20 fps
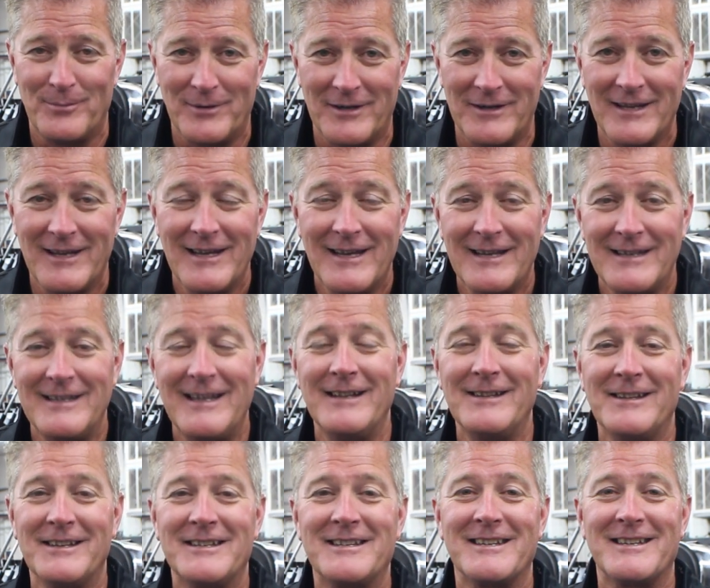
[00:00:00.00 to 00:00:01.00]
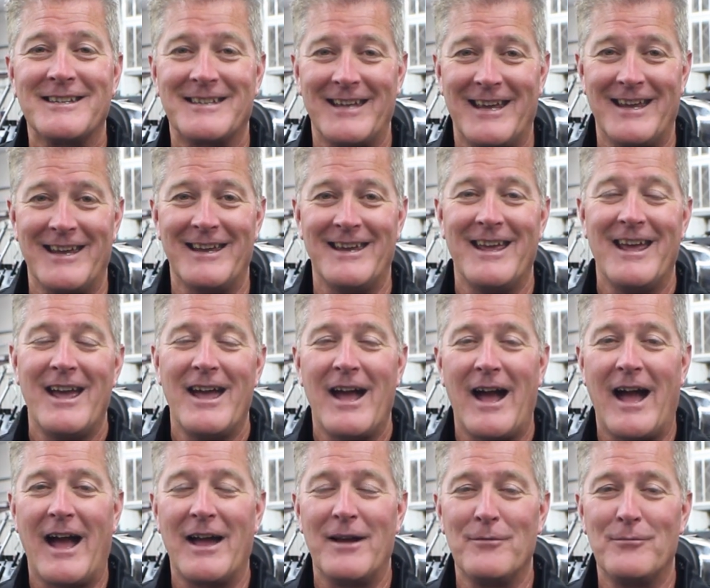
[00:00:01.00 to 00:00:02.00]
But needless to say,
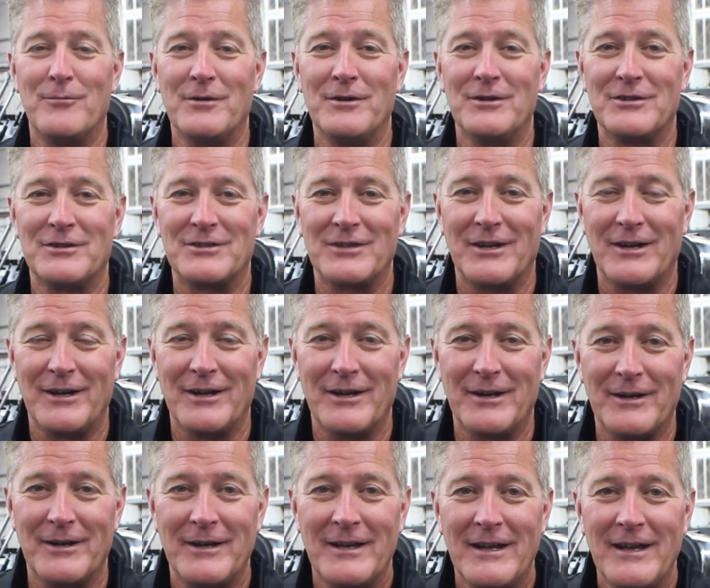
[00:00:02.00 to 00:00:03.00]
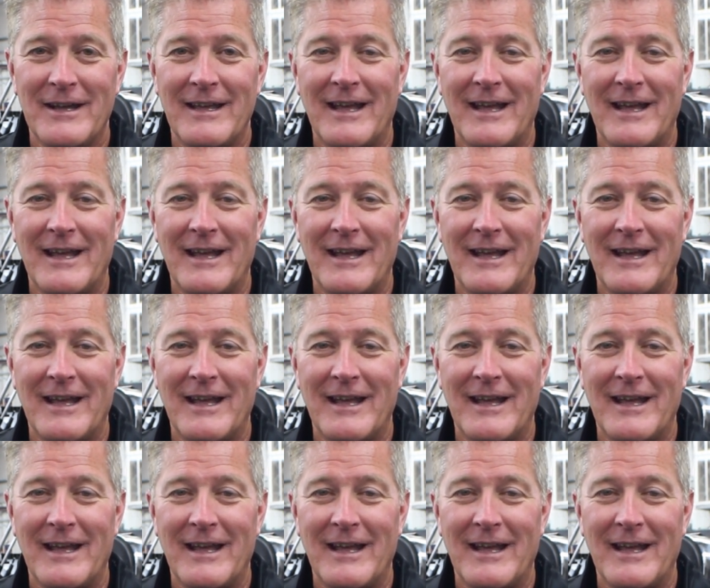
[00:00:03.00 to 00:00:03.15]
I was uh,